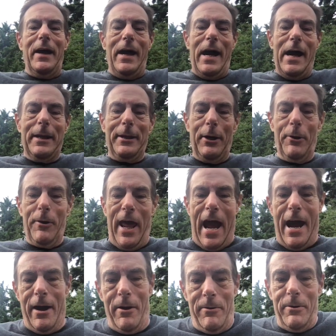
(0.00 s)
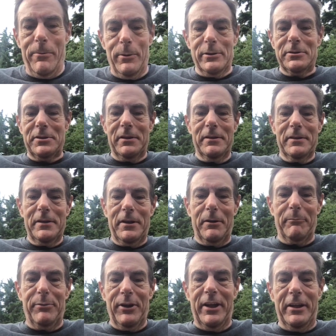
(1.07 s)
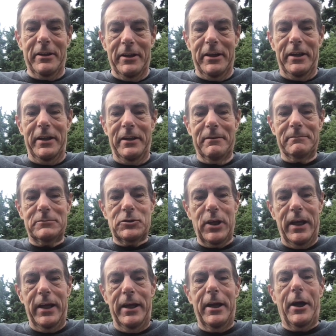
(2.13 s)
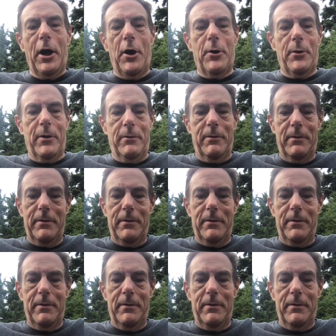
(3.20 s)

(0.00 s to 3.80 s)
I know now was completely egoically